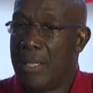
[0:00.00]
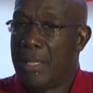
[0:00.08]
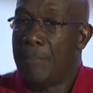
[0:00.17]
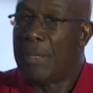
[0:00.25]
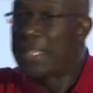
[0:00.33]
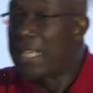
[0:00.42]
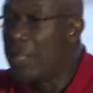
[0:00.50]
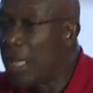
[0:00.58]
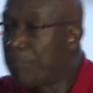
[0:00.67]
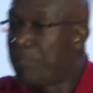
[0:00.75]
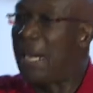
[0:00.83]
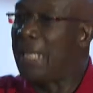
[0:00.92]
But they're
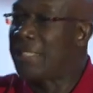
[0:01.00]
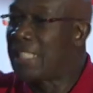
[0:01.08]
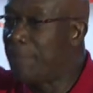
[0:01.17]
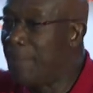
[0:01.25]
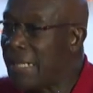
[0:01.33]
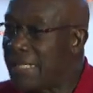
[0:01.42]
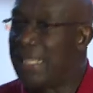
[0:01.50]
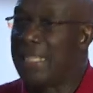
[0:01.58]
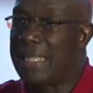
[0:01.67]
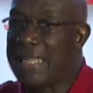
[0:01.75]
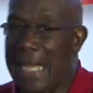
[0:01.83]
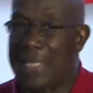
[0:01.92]
not participating in
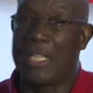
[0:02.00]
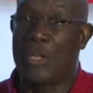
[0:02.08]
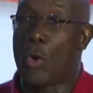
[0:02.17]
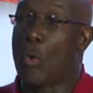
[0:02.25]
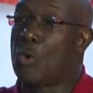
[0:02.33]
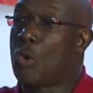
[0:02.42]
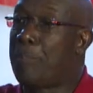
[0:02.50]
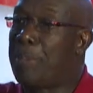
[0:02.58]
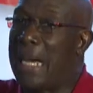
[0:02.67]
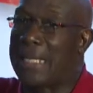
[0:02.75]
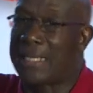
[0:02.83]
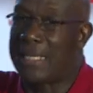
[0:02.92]
that. They don't want no
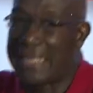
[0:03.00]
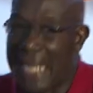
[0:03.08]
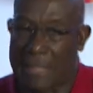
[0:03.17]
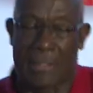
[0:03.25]
part of that.